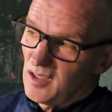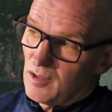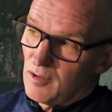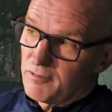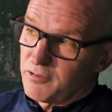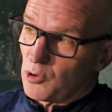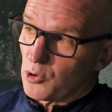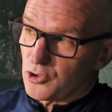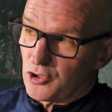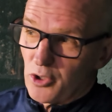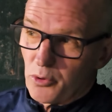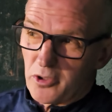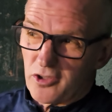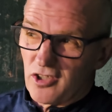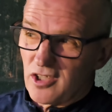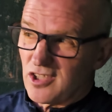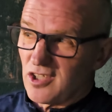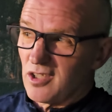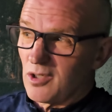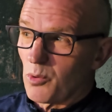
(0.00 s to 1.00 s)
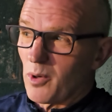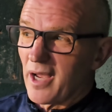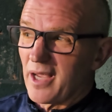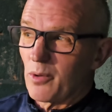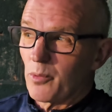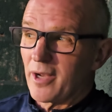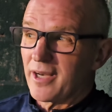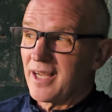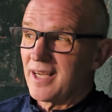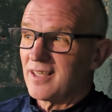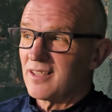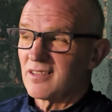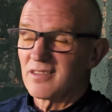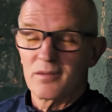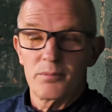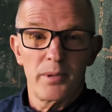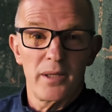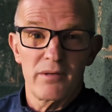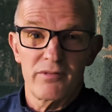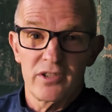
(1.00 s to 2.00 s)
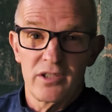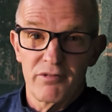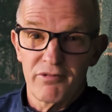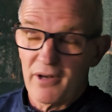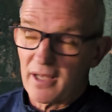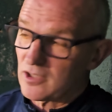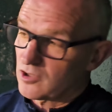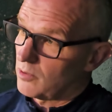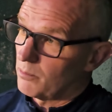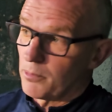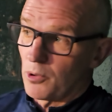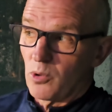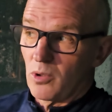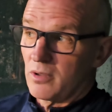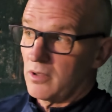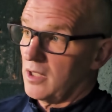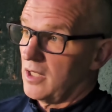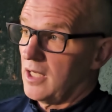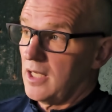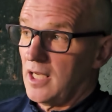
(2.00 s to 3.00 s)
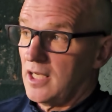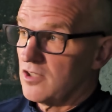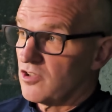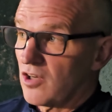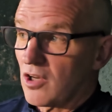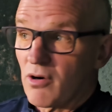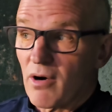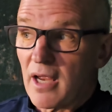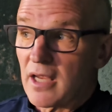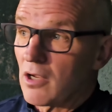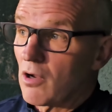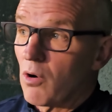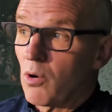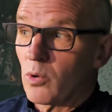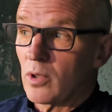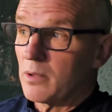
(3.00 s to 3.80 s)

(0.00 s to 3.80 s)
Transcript: Fortuitous in the way it went in, bit of a deflection, but it's a great goal.